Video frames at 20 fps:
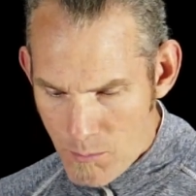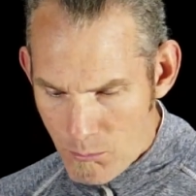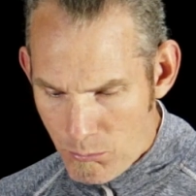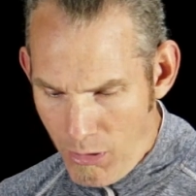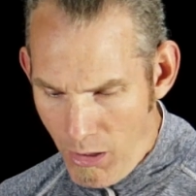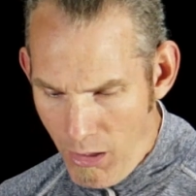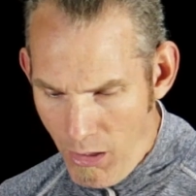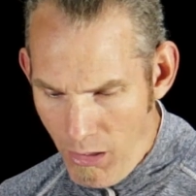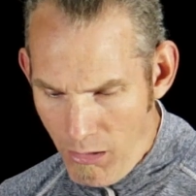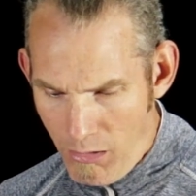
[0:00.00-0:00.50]

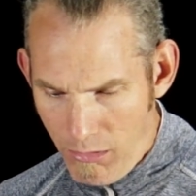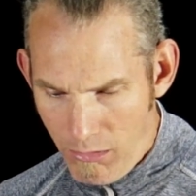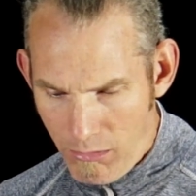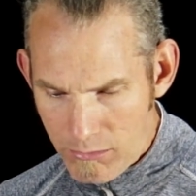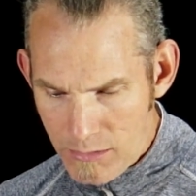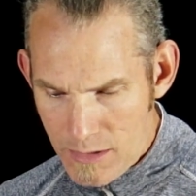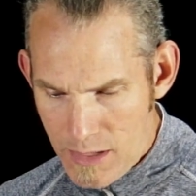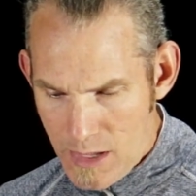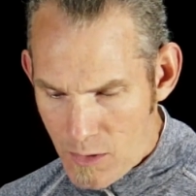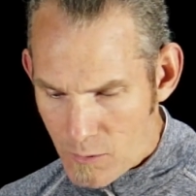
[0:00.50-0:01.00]

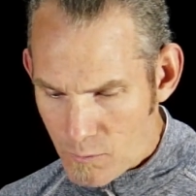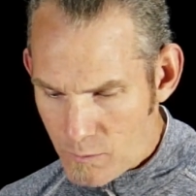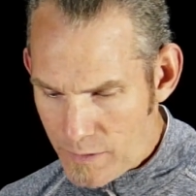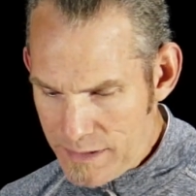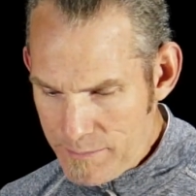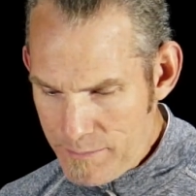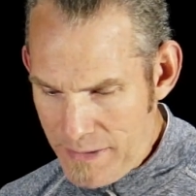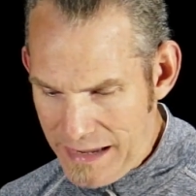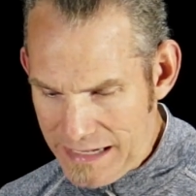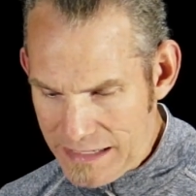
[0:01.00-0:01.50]
Paul
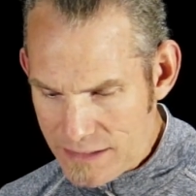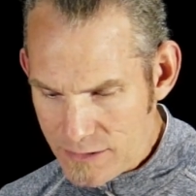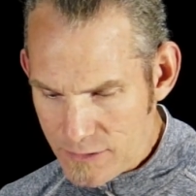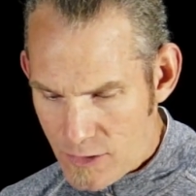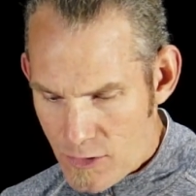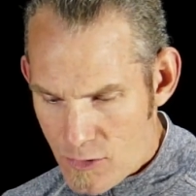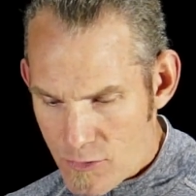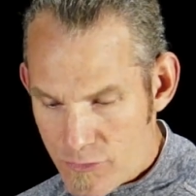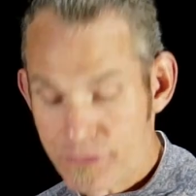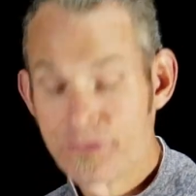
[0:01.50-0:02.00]
remained
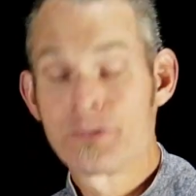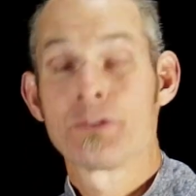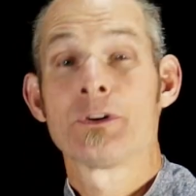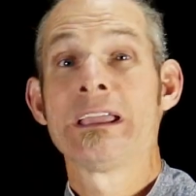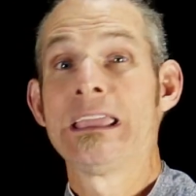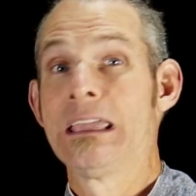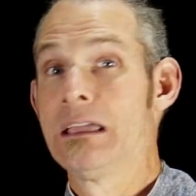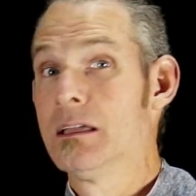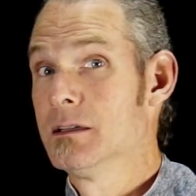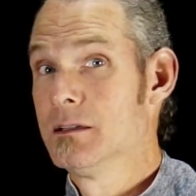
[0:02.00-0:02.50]

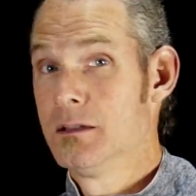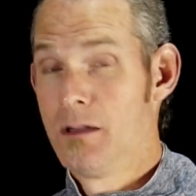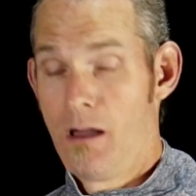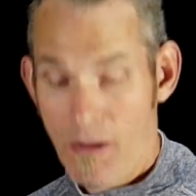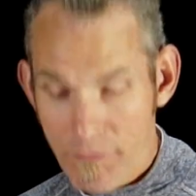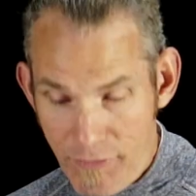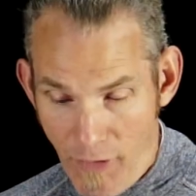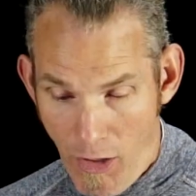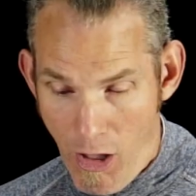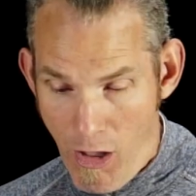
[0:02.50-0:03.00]
free
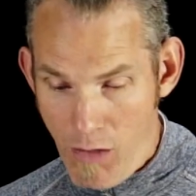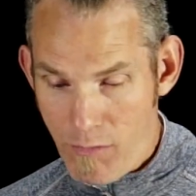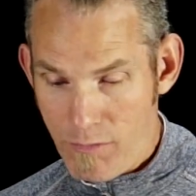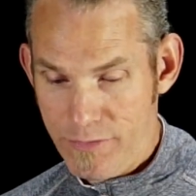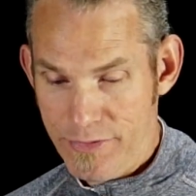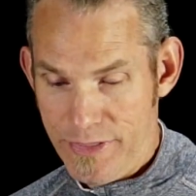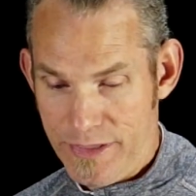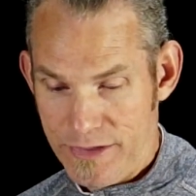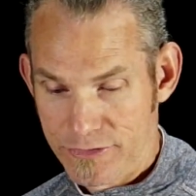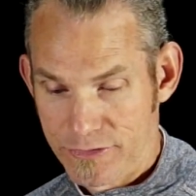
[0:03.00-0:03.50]
of all
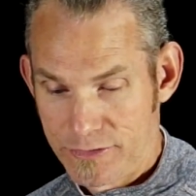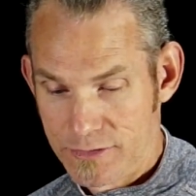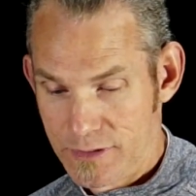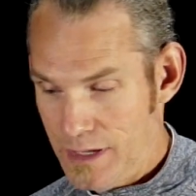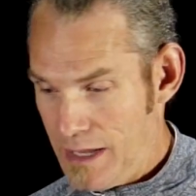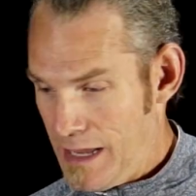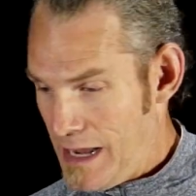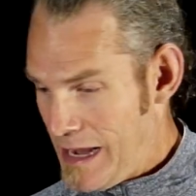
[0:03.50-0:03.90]
of this.